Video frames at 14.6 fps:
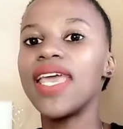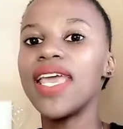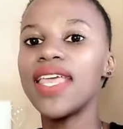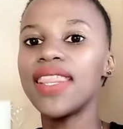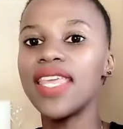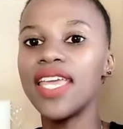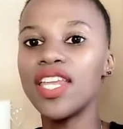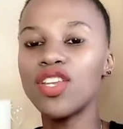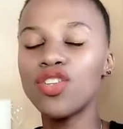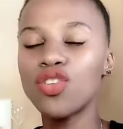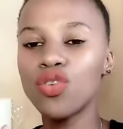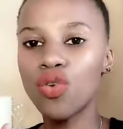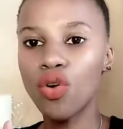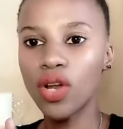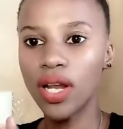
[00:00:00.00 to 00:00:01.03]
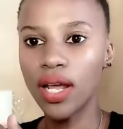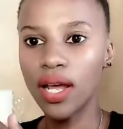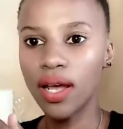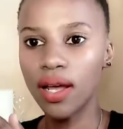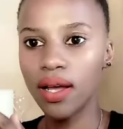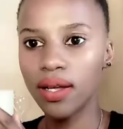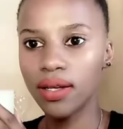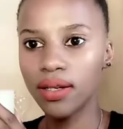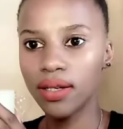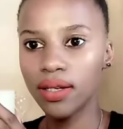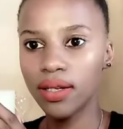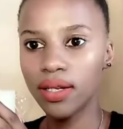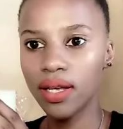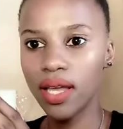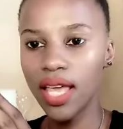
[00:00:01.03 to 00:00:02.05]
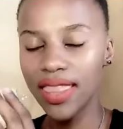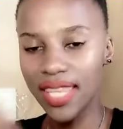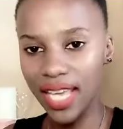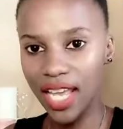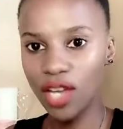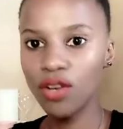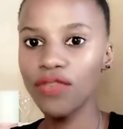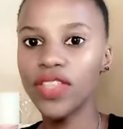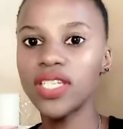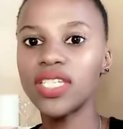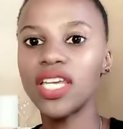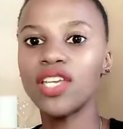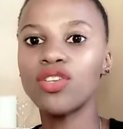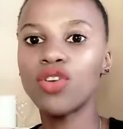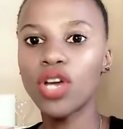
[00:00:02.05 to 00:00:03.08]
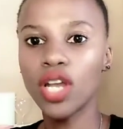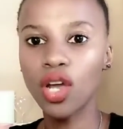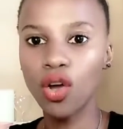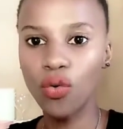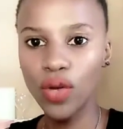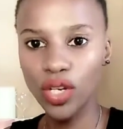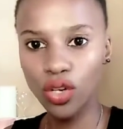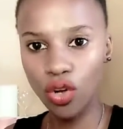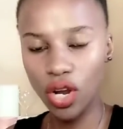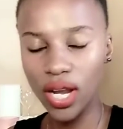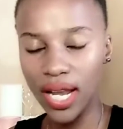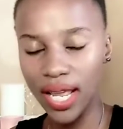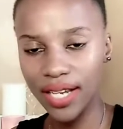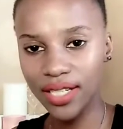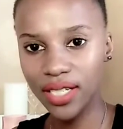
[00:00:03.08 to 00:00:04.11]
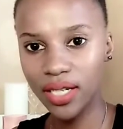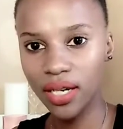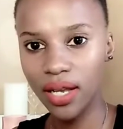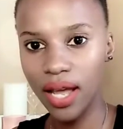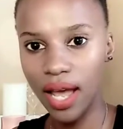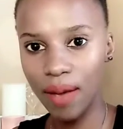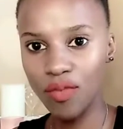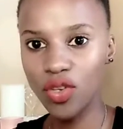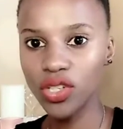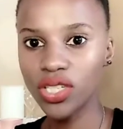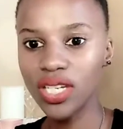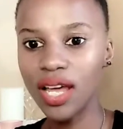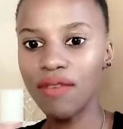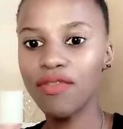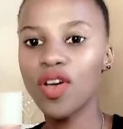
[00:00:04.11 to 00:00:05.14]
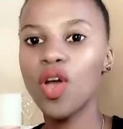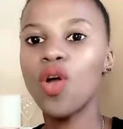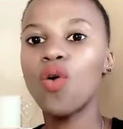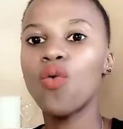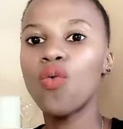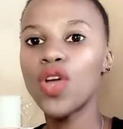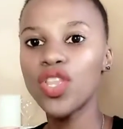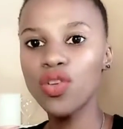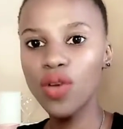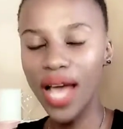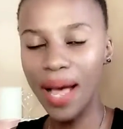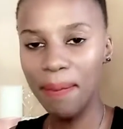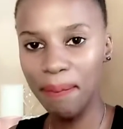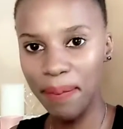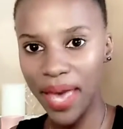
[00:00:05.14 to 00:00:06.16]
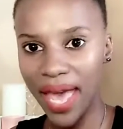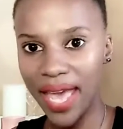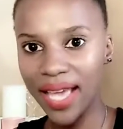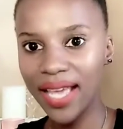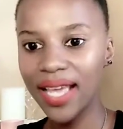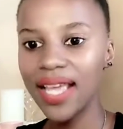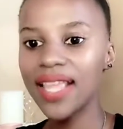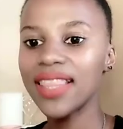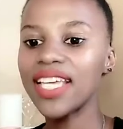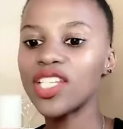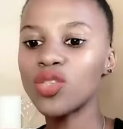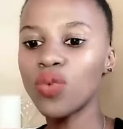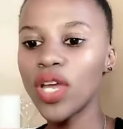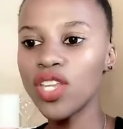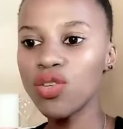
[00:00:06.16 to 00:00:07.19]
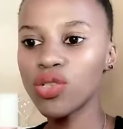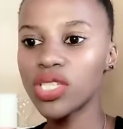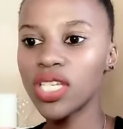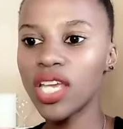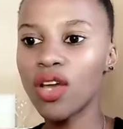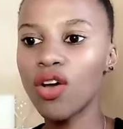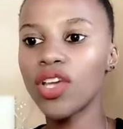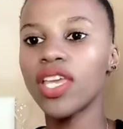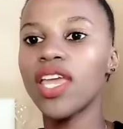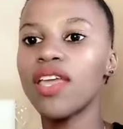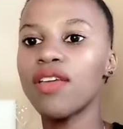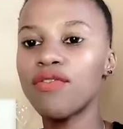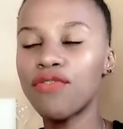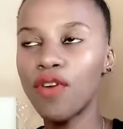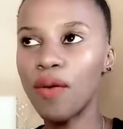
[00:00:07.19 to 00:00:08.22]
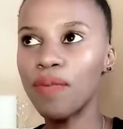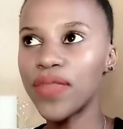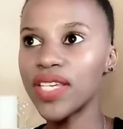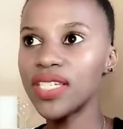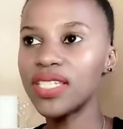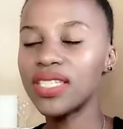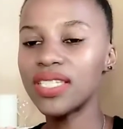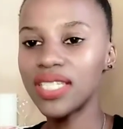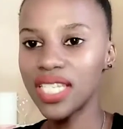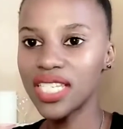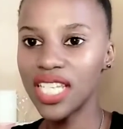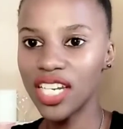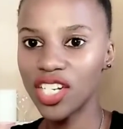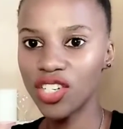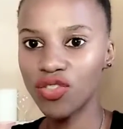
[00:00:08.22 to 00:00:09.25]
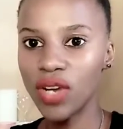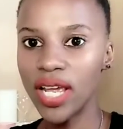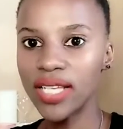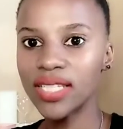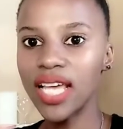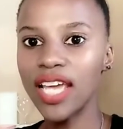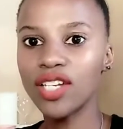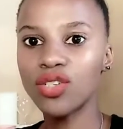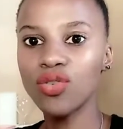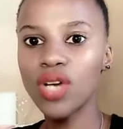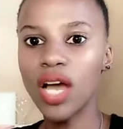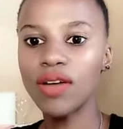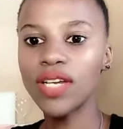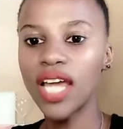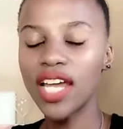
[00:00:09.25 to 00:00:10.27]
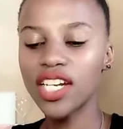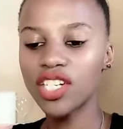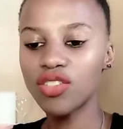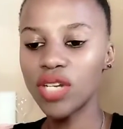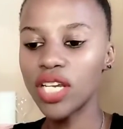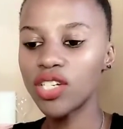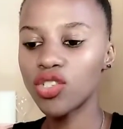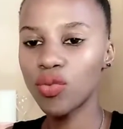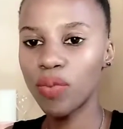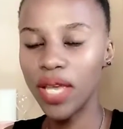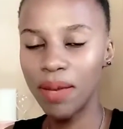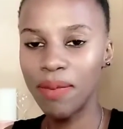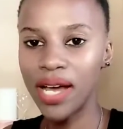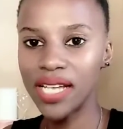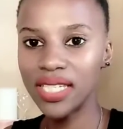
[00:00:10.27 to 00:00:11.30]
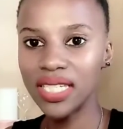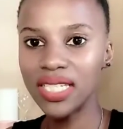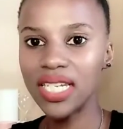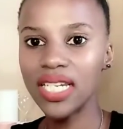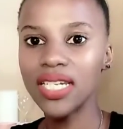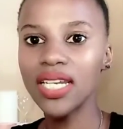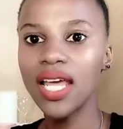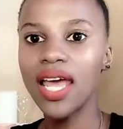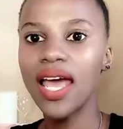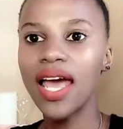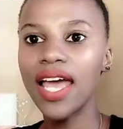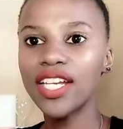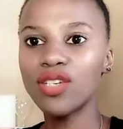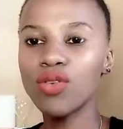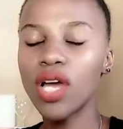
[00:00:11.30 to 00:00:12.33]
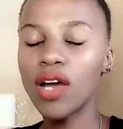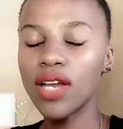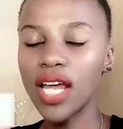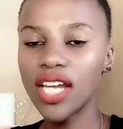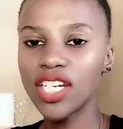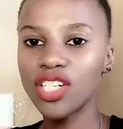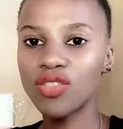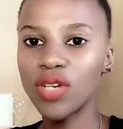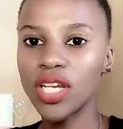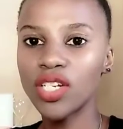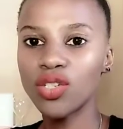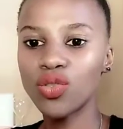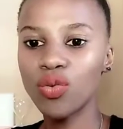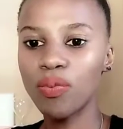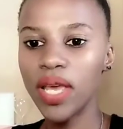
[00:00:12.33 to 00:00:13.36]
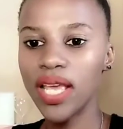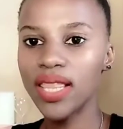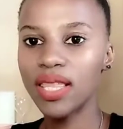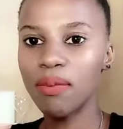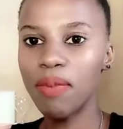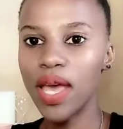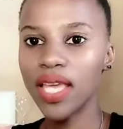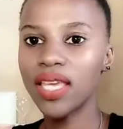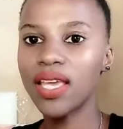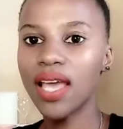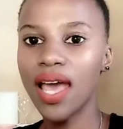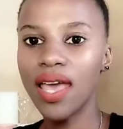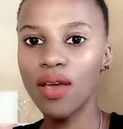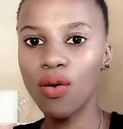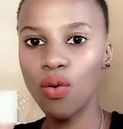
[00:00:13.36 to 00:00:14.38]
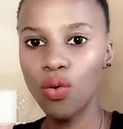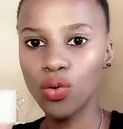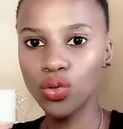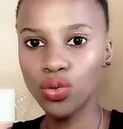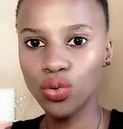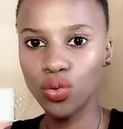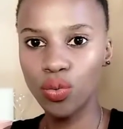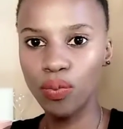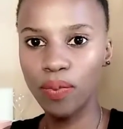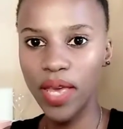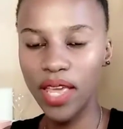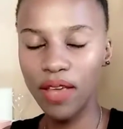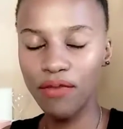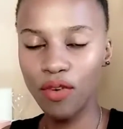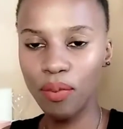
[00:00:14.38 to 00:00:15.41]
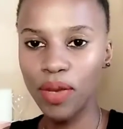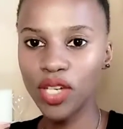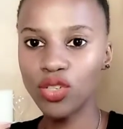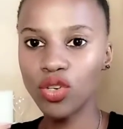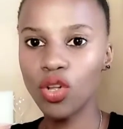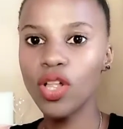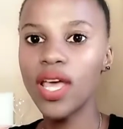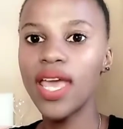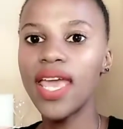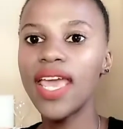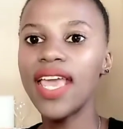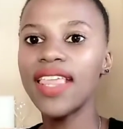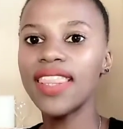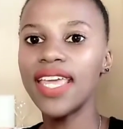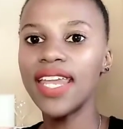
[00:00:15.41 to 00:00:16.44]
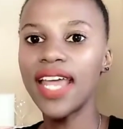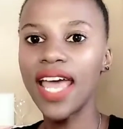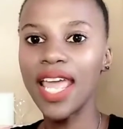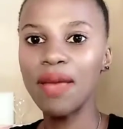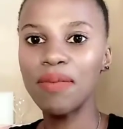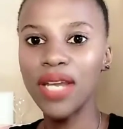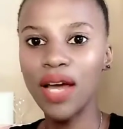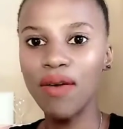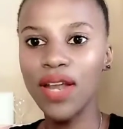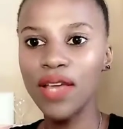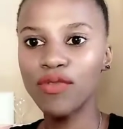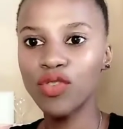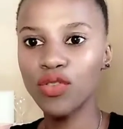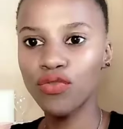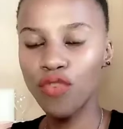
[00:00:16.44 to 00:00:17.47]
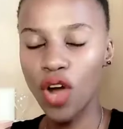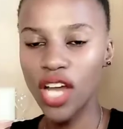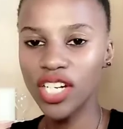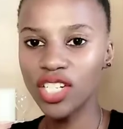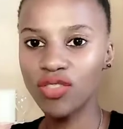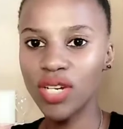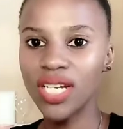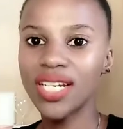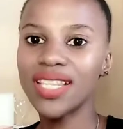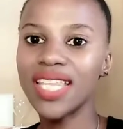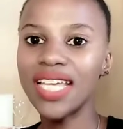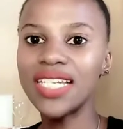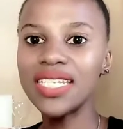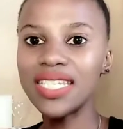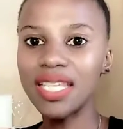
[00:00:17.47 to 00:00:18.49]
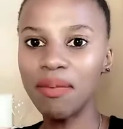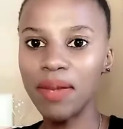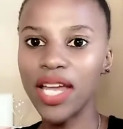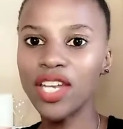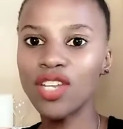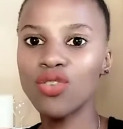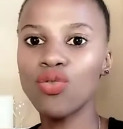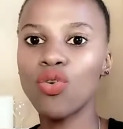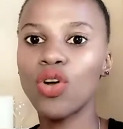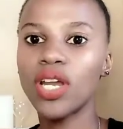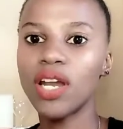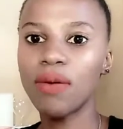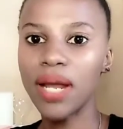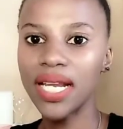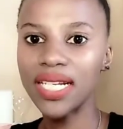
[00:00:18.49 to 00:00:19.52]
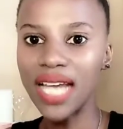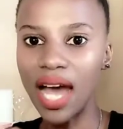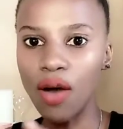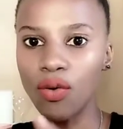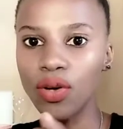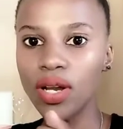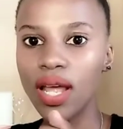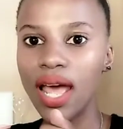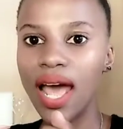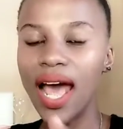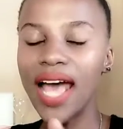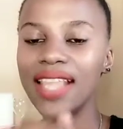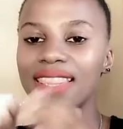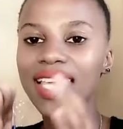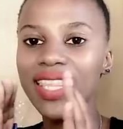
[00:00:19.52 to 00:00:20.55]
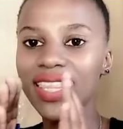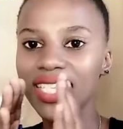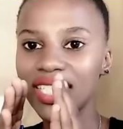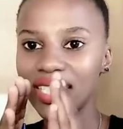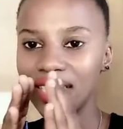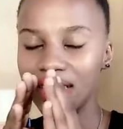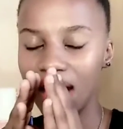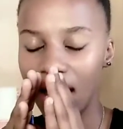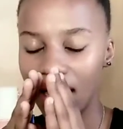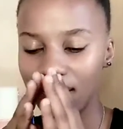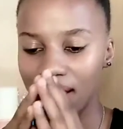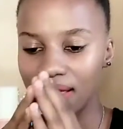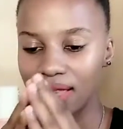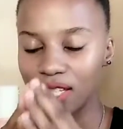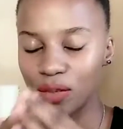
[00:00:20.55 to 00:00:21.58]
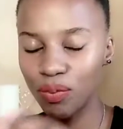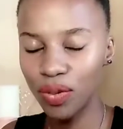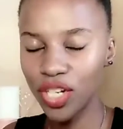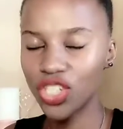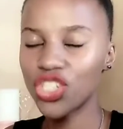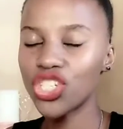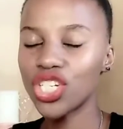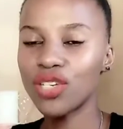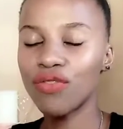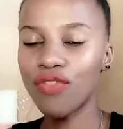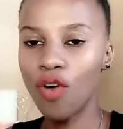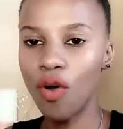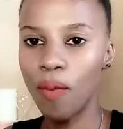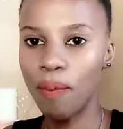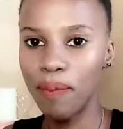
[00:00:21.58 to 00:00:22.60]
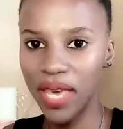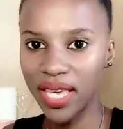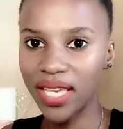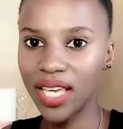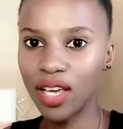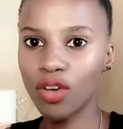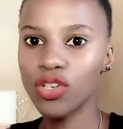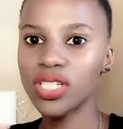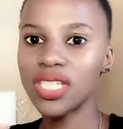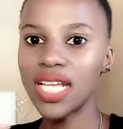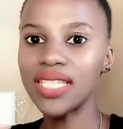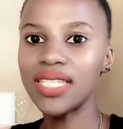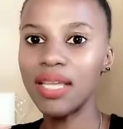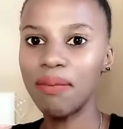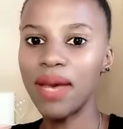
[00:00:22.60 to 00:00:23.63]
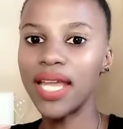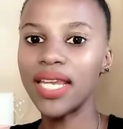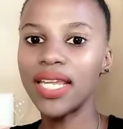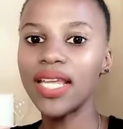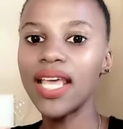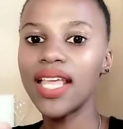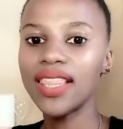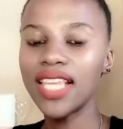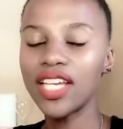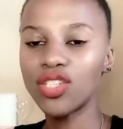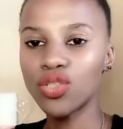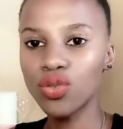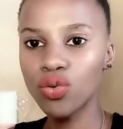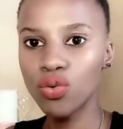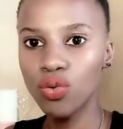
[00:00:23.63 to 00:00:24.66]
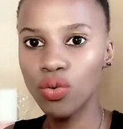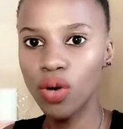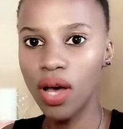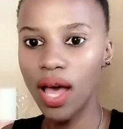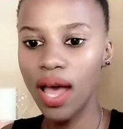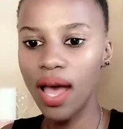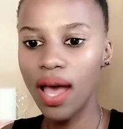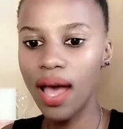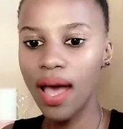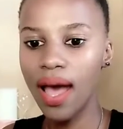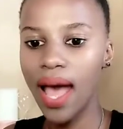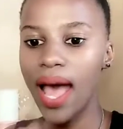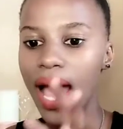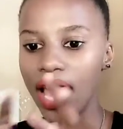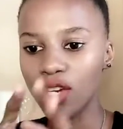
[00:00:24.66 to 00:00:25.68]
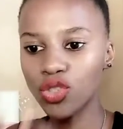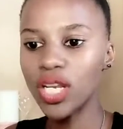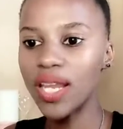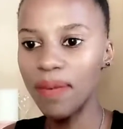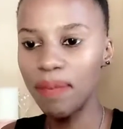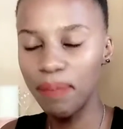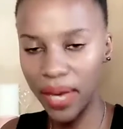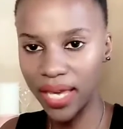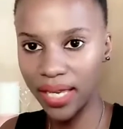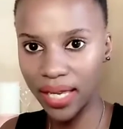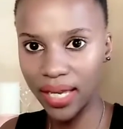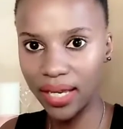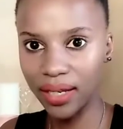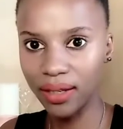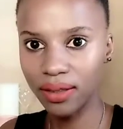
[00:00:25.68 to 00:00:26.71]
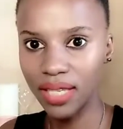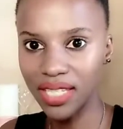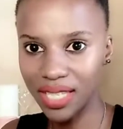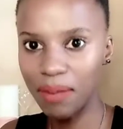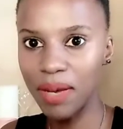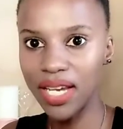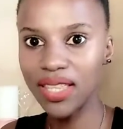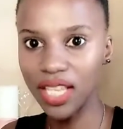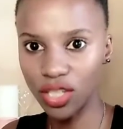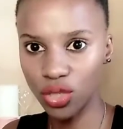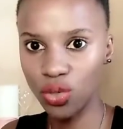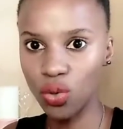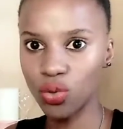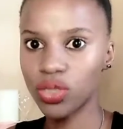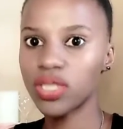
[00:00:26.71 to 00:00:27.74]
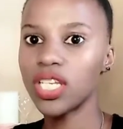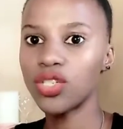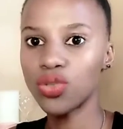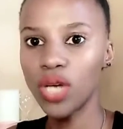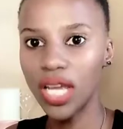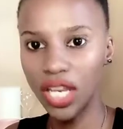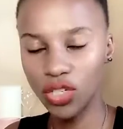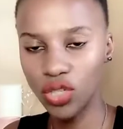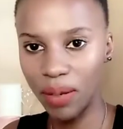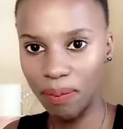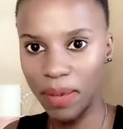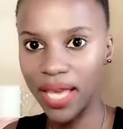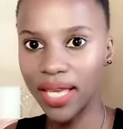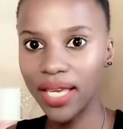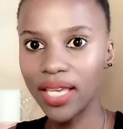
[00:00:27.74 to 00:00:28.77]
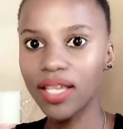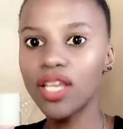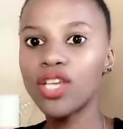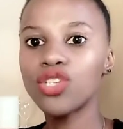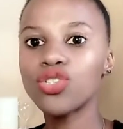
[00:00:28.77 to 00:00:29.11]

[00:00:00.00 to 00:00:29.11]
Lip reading: And then you're gonna, at the end of the day, you're gonna go and collect your stuff. When you come back, that's when you say, okay, from this 600 rands, I took out 100 rand to pay my assistant. I took out 100 rand to pay the bike guy, or to pay for petrol. And then I am now left with 400 rand. That is the money you're going to write down under the spreadsheet for banking, because that's the money that you are actually banking. That's the money that's yours, that you are actually banking.